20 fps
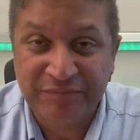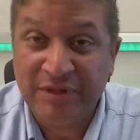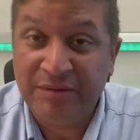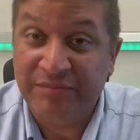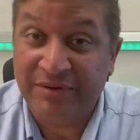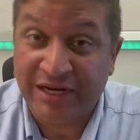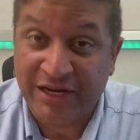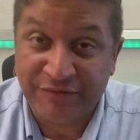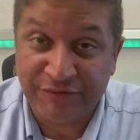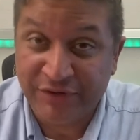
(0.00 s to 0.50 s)

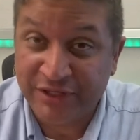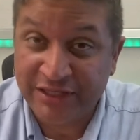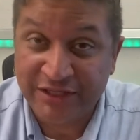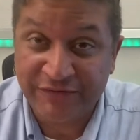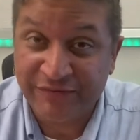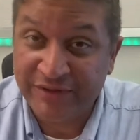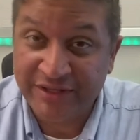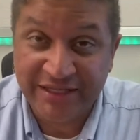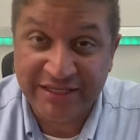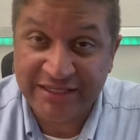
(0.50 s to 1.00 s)
But I
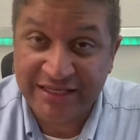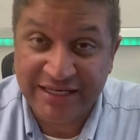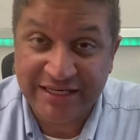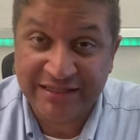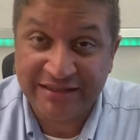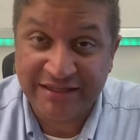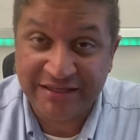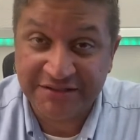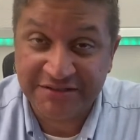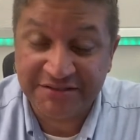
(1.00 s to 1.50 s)
really
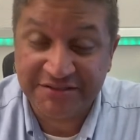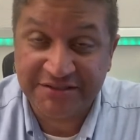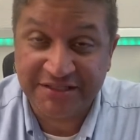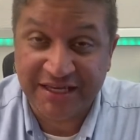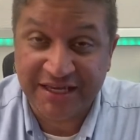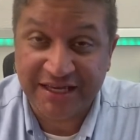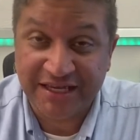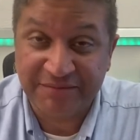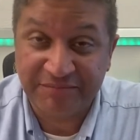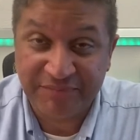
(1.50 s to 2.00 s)
needed this
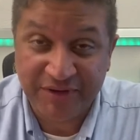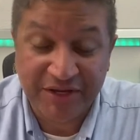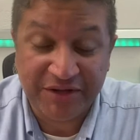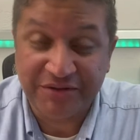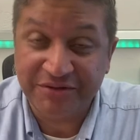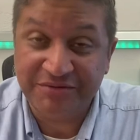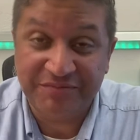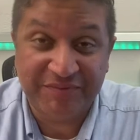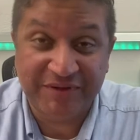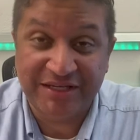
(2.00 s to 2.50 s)

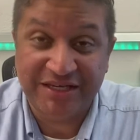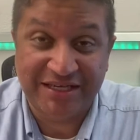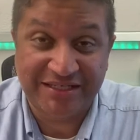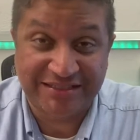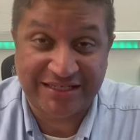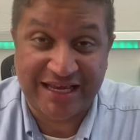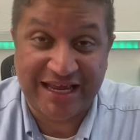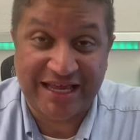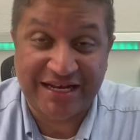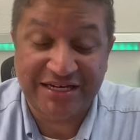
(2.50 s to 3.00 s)
belt because
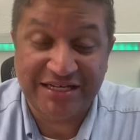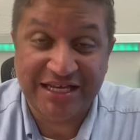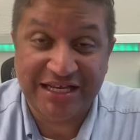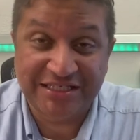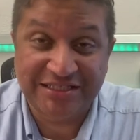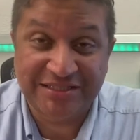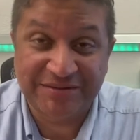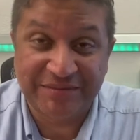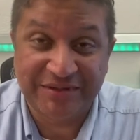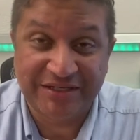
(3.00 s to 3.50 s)
I had a
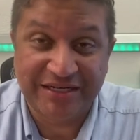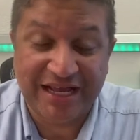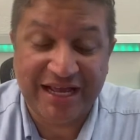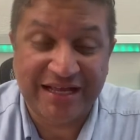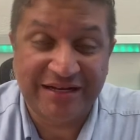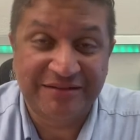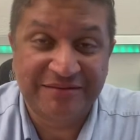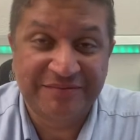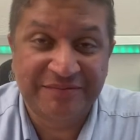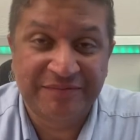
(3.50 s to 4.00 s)
customer
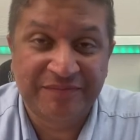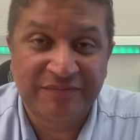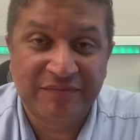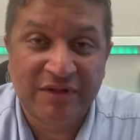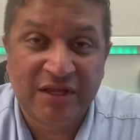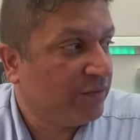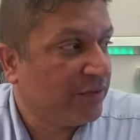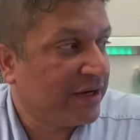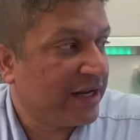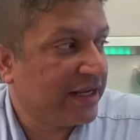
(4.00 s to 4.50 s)
down.
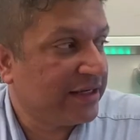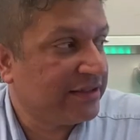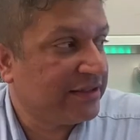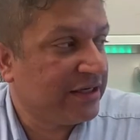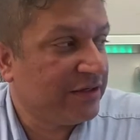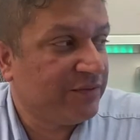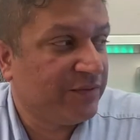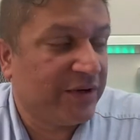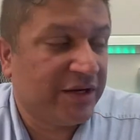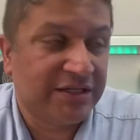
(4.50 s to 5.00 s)
What I
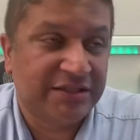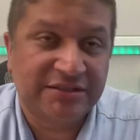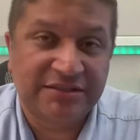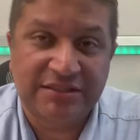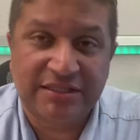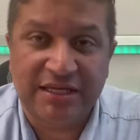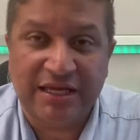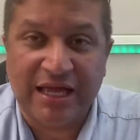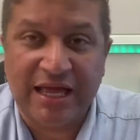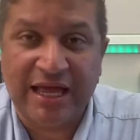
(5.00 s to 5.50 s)
did
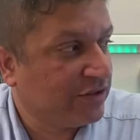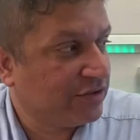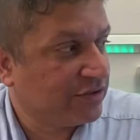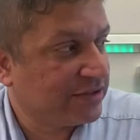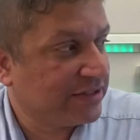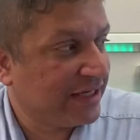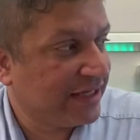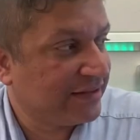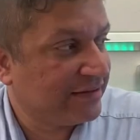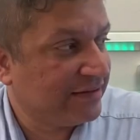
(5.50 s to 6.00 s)
was I
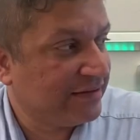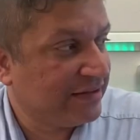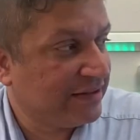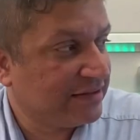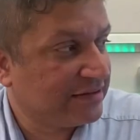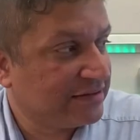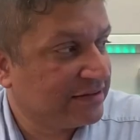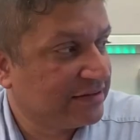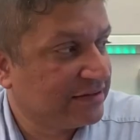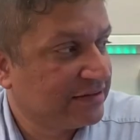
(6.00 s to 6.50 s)
looked at
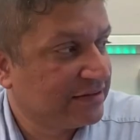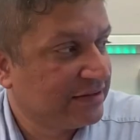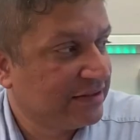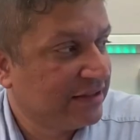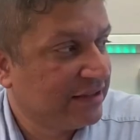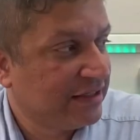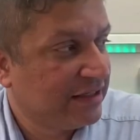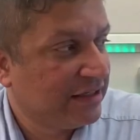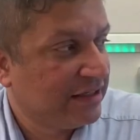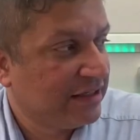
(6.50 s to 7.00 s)
this
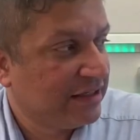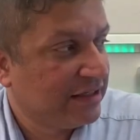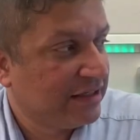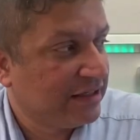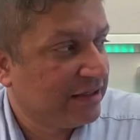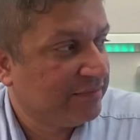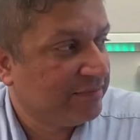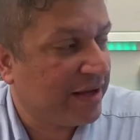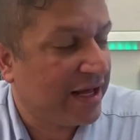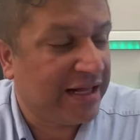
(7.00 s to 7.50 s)

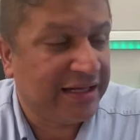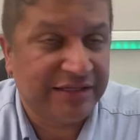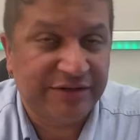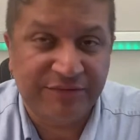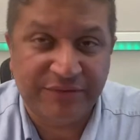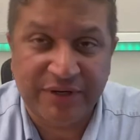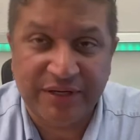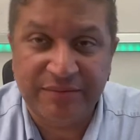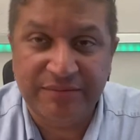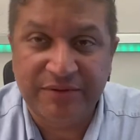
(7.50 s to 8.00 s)
poly
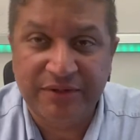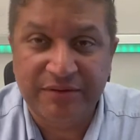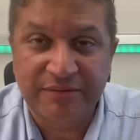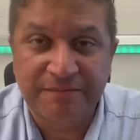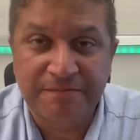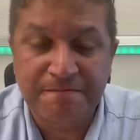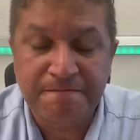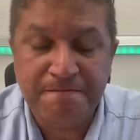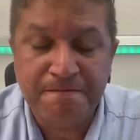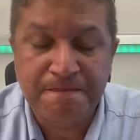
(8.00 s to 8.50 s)
rib
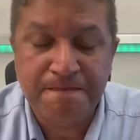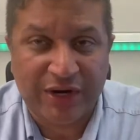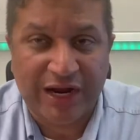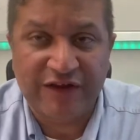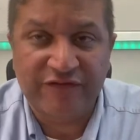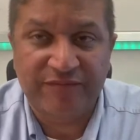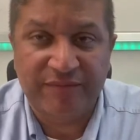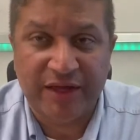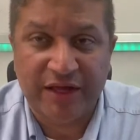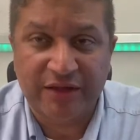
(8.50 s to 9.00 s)

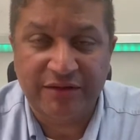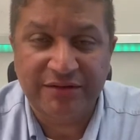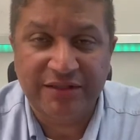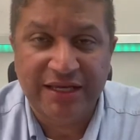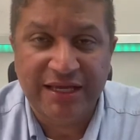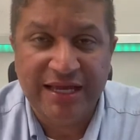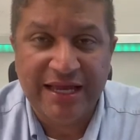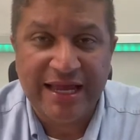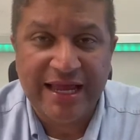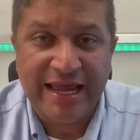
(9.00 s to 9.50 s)
drive belt
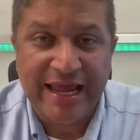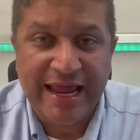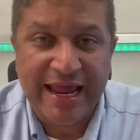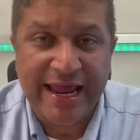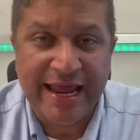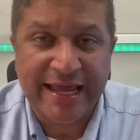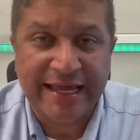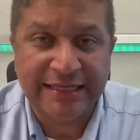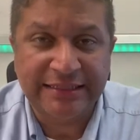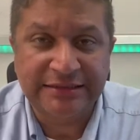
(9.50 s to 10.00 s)

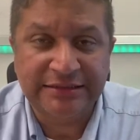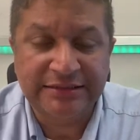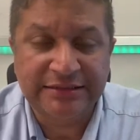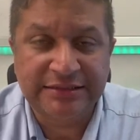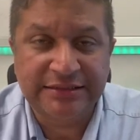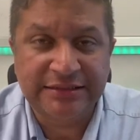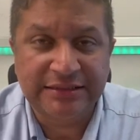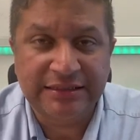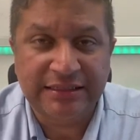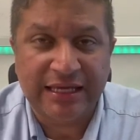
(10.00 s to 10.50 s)
and
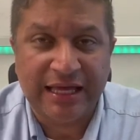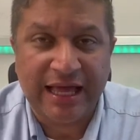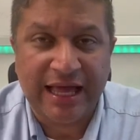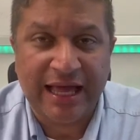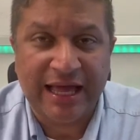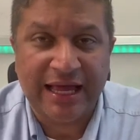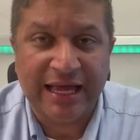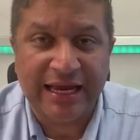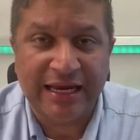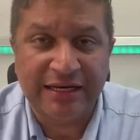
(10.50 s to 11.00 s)

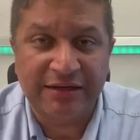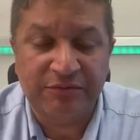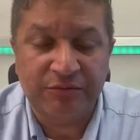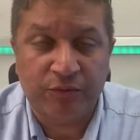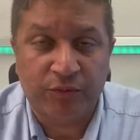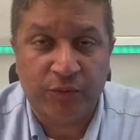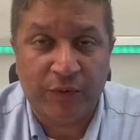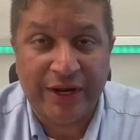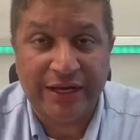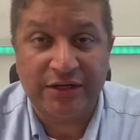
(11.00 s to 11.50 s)
I
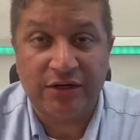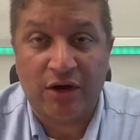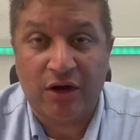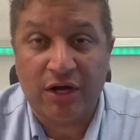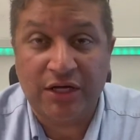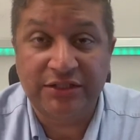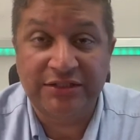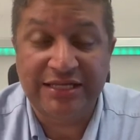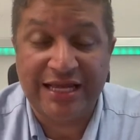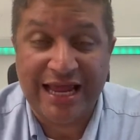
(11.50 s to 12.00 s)
went
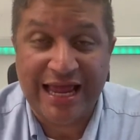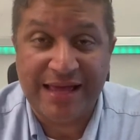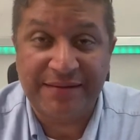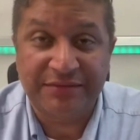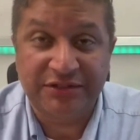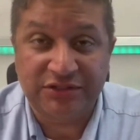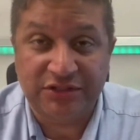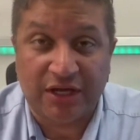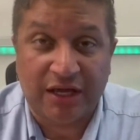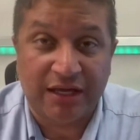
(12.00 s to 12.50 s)
on to
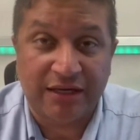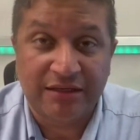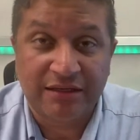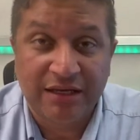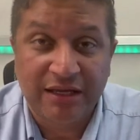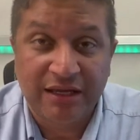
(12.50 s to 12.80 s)
Amazon,